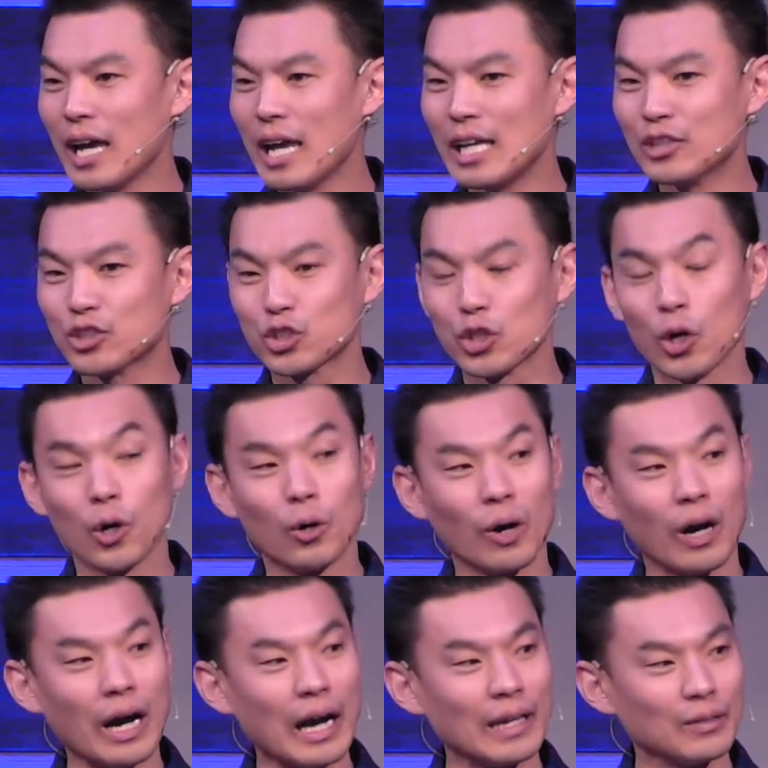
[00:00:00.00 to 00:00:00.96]
And
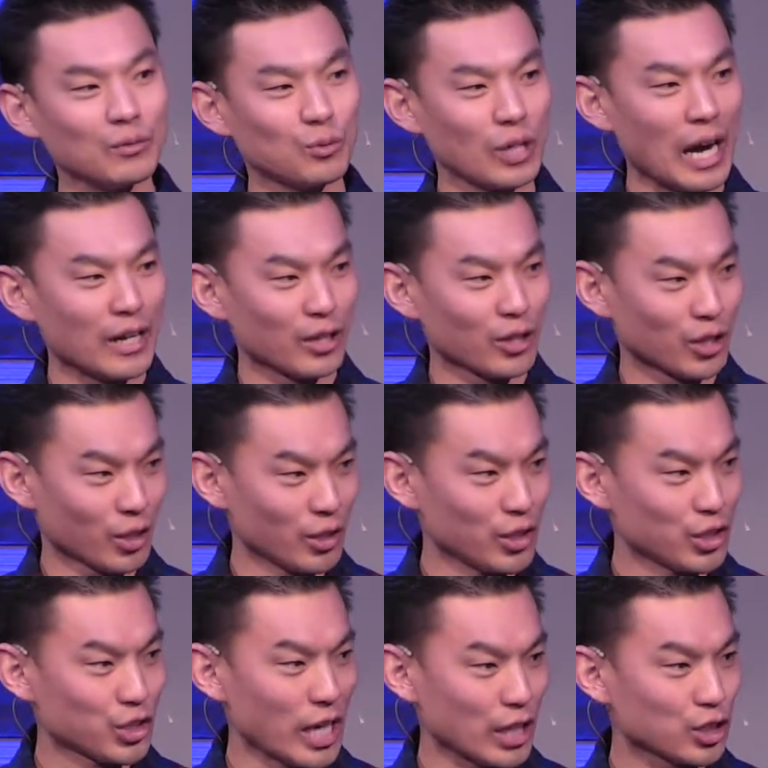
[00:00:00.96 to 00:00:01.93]
so I'd
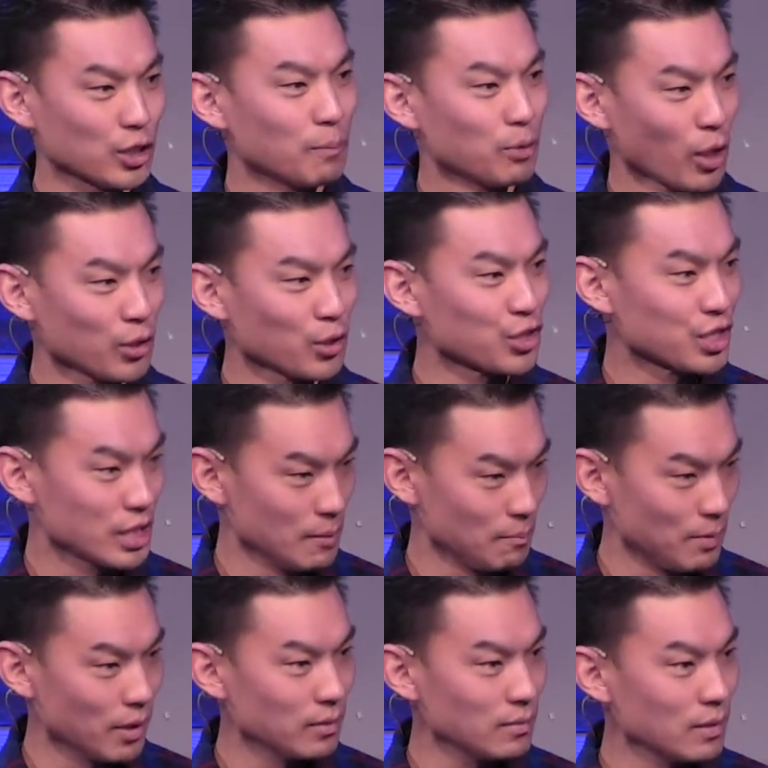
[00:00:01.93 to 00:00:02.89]
encourage you to actually put on your
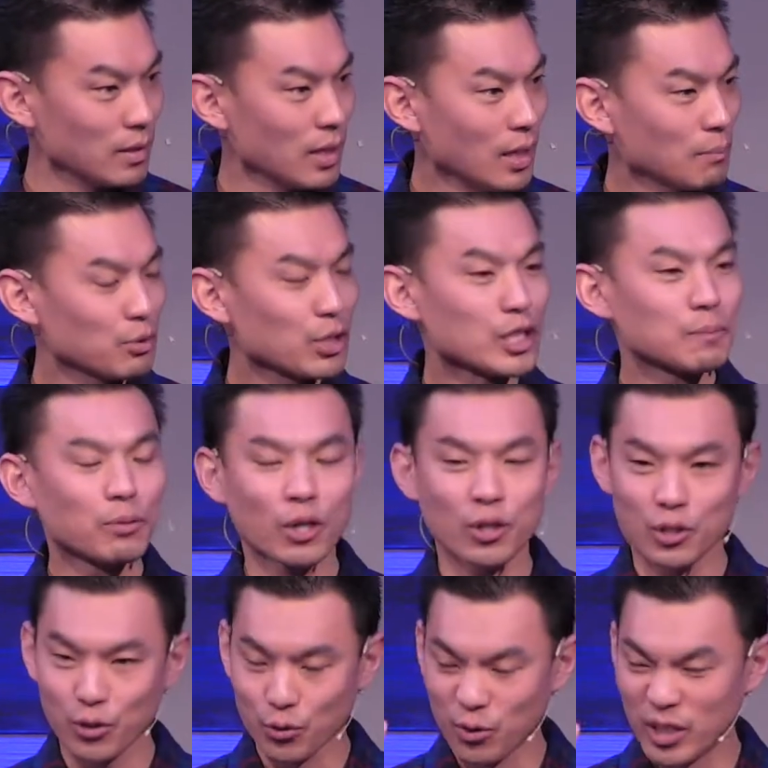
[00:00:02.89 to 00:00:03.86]
seatbelt. Please put
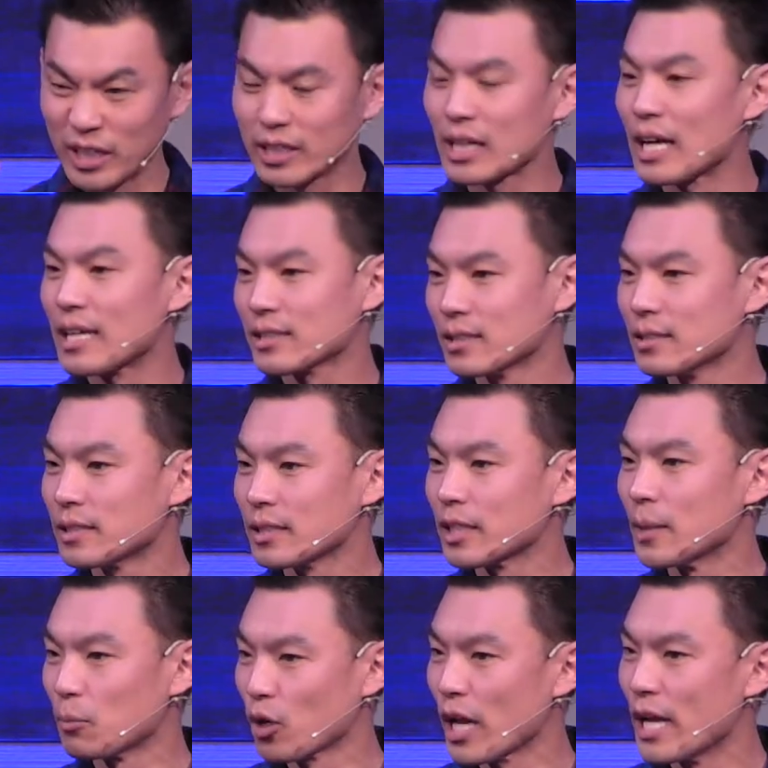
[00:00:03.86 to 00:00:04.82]
on your 3D glasses and
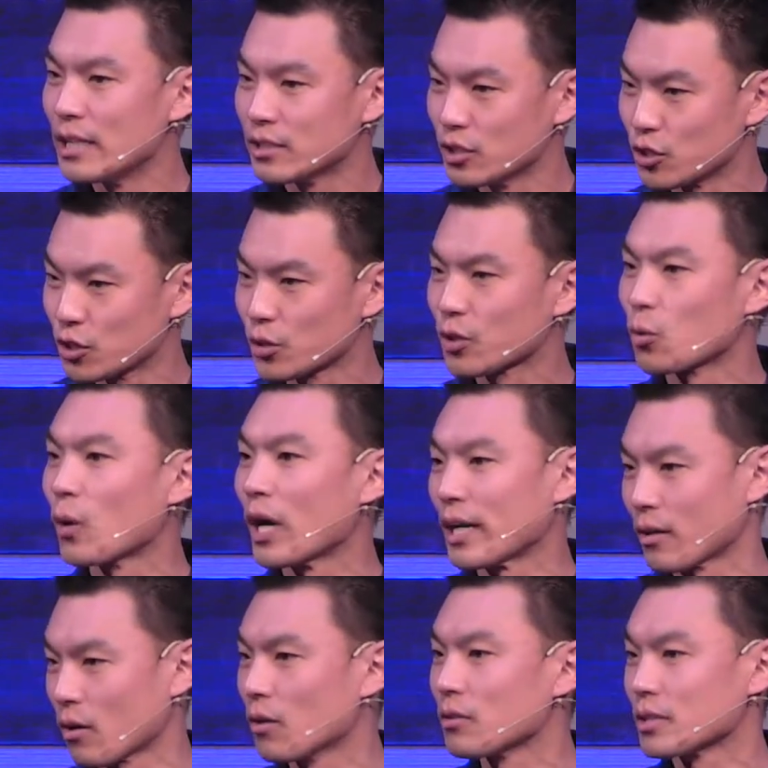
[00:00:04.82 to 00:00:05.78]
keep your hands in during the
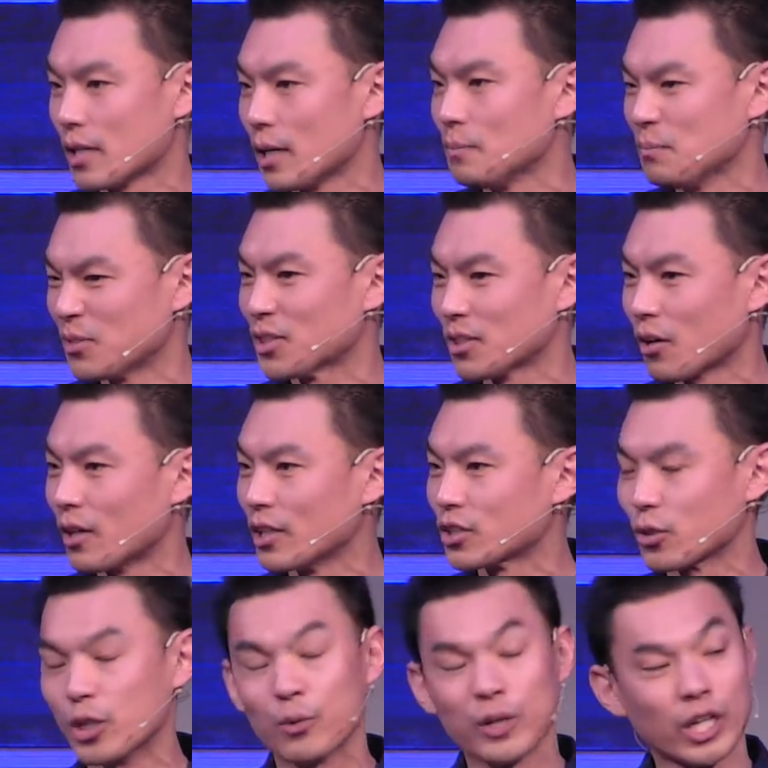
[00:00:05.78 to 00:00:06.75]
ride at all times. All right,
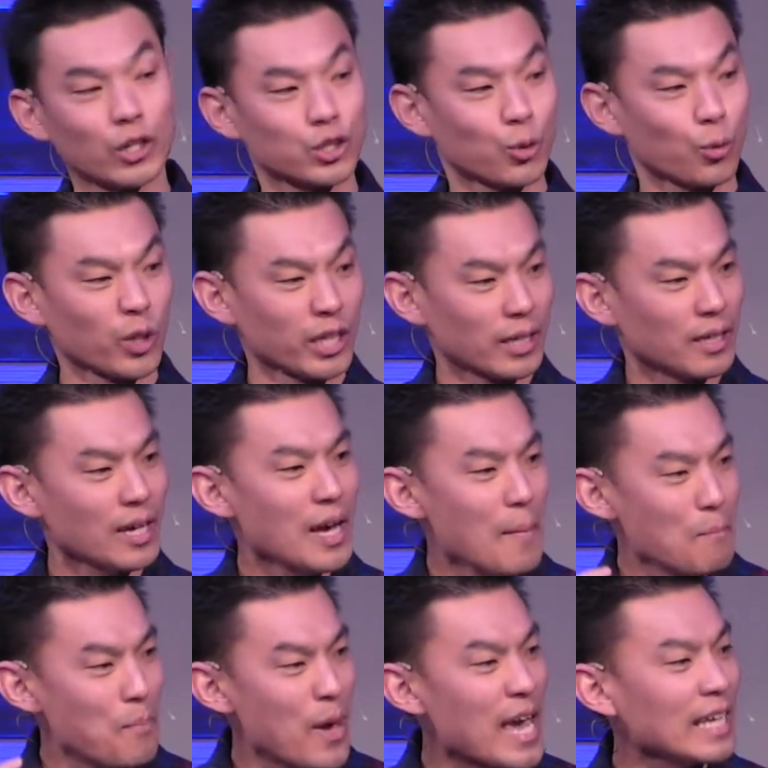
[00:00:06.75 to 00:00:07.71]
so here we go. So we're going
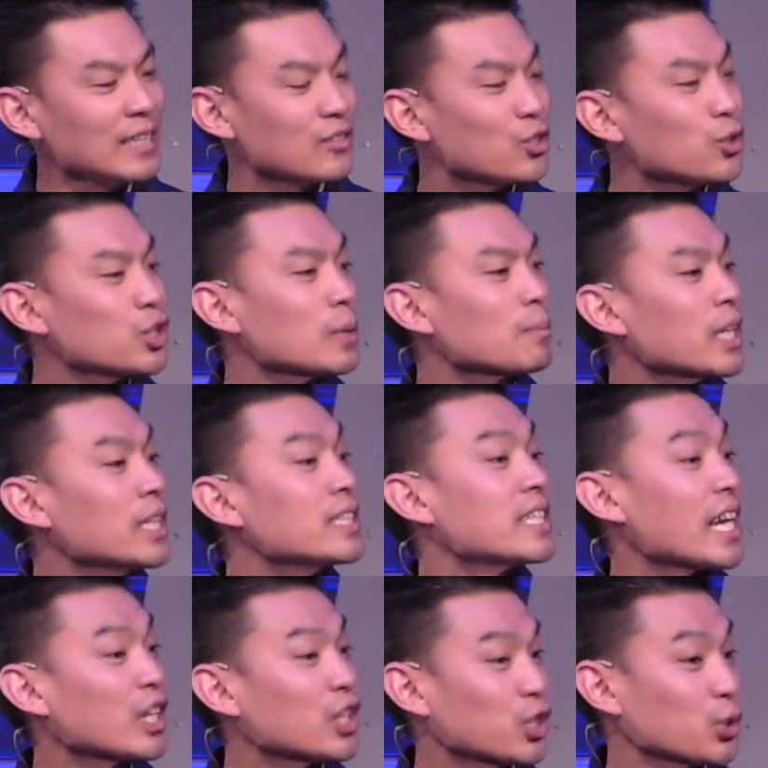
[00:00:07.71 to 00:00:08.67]
to do some
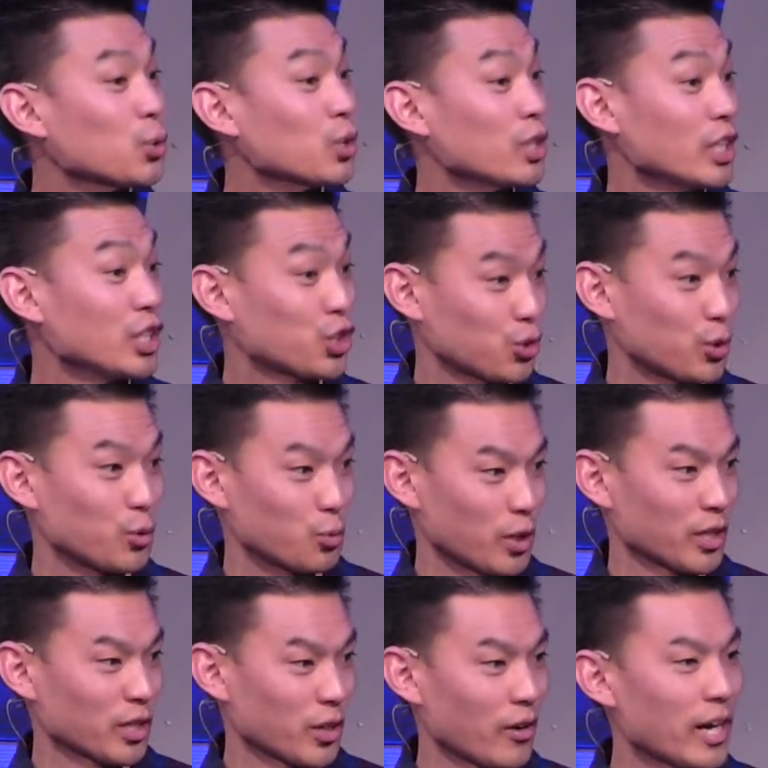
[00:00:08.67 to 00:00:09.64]
contextual history
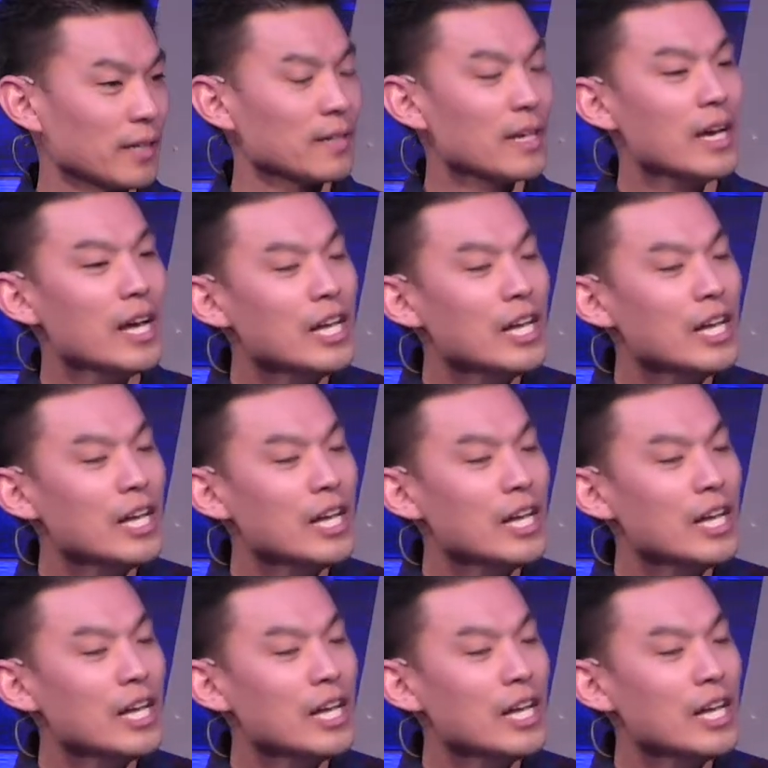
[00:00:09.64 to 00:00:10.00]
work, all right?